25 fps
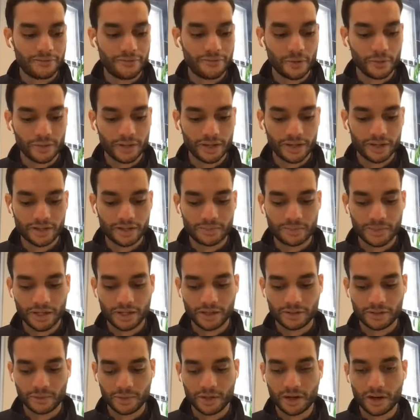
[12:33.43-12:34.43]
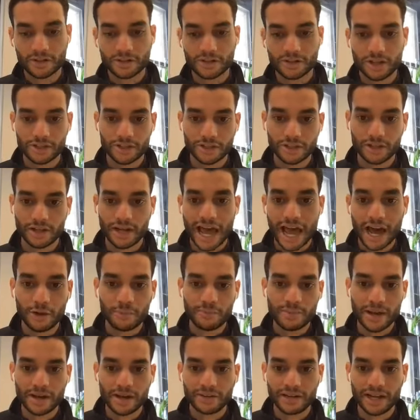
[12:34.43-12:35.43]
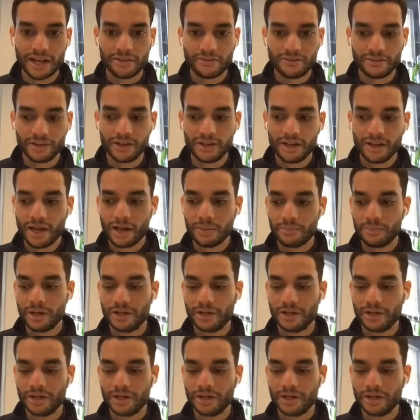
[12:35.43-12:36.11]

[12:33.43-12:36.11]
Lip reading: focus, because we are such a outbound heavy.